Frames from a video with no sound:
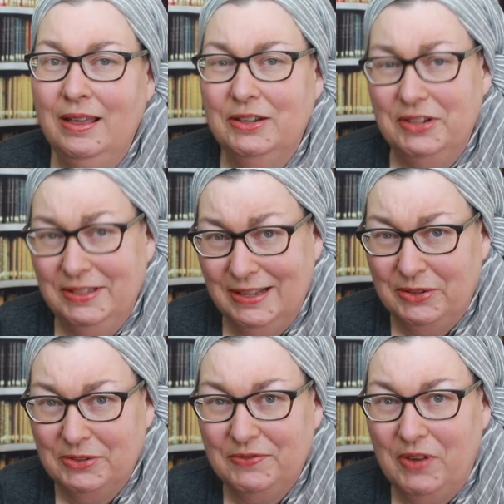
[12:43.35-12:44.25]
She says
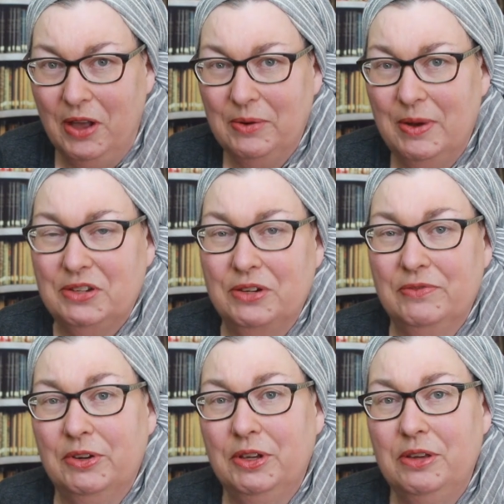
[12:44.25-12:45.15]
her default question
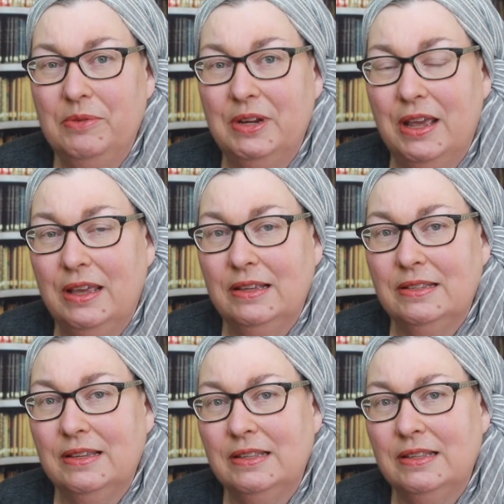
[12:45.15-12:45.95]
for Q&As